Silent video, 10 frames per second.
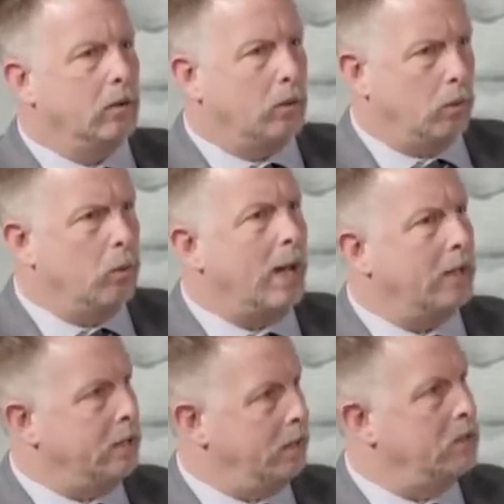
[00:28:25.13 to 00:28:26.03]

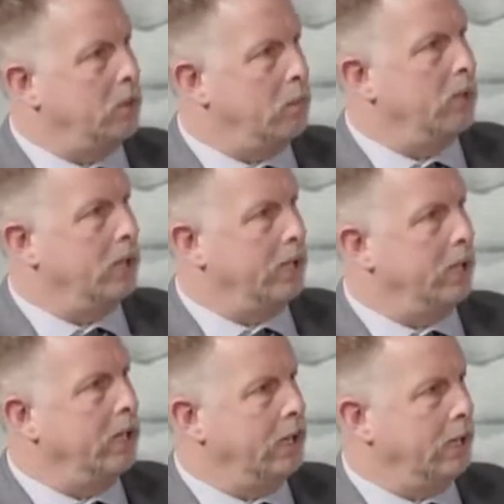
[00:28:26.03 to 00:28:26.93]
relative stability
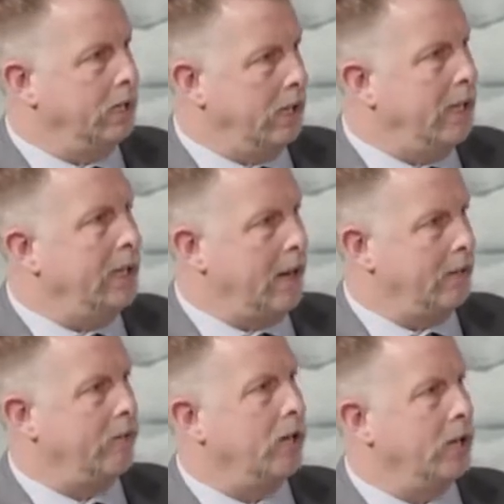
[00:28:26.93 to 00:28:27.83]
in
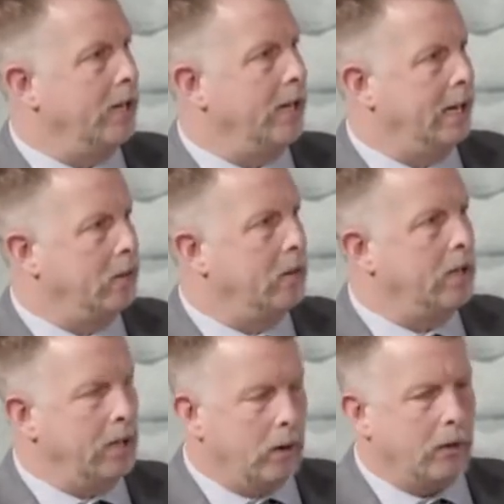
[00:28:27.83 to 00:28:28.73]
that fund. And
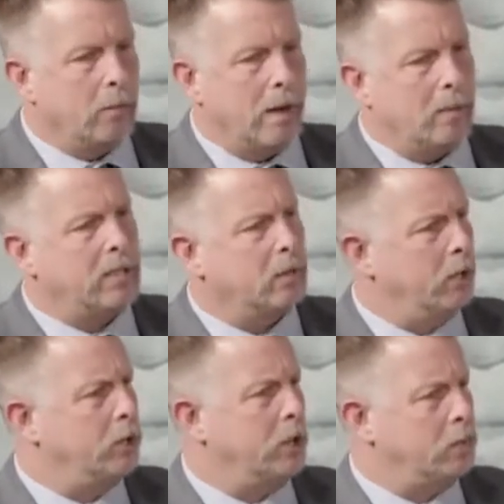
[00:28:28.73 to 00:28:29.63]
there may be some
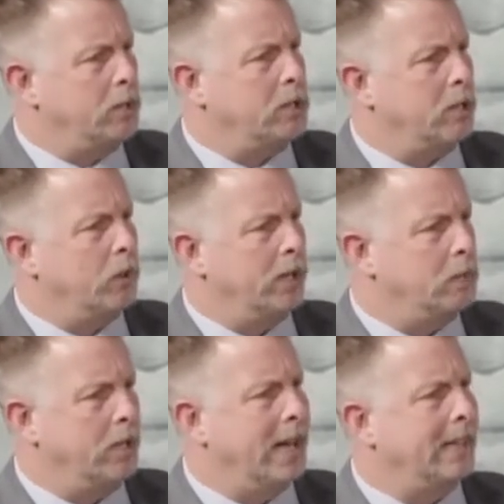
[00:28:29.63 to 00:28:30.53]
adjustments to rates,
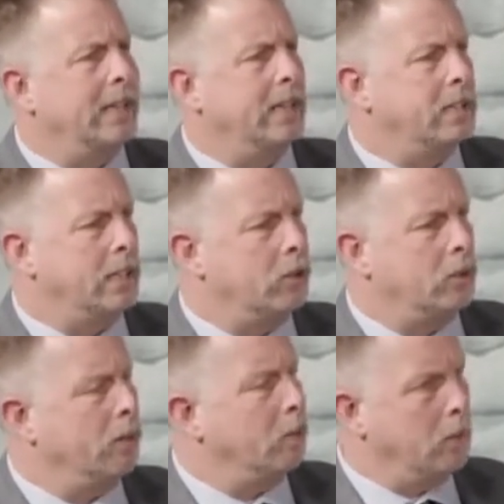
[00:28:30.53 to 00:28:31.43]
but not things that
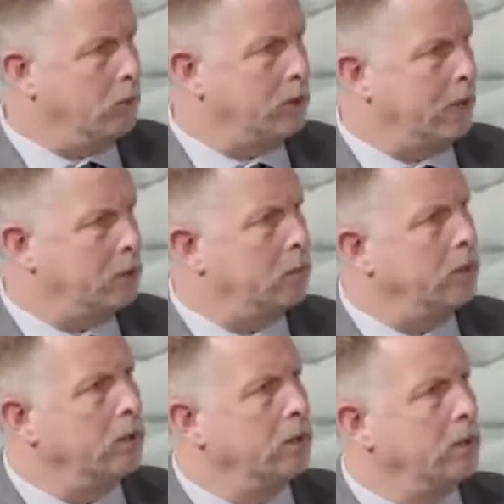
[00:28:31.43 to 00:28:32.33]
should make people's heads spin.
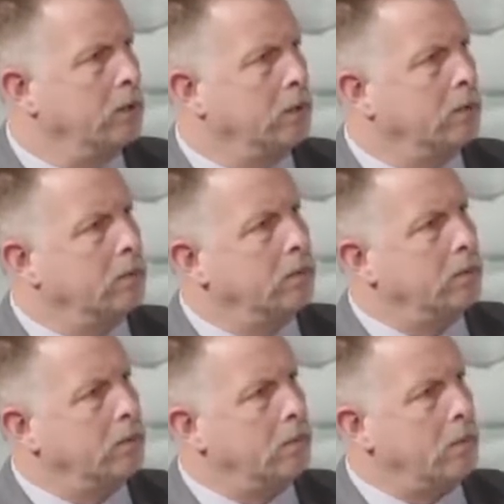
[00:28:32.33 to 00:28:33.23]
And
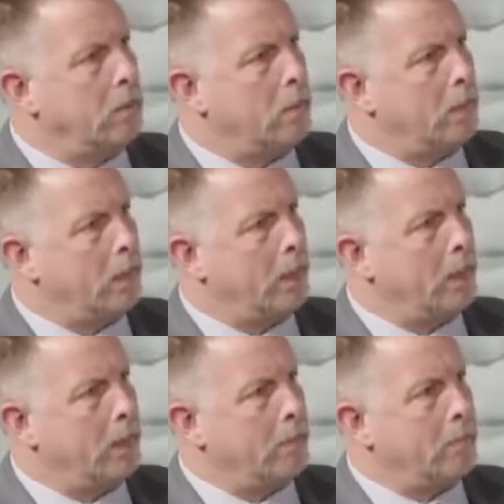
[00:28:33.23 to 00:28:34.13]
last question, when will it
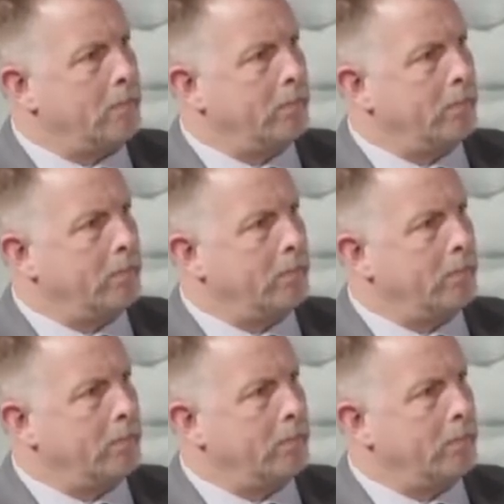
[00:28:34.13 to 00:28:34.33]
start?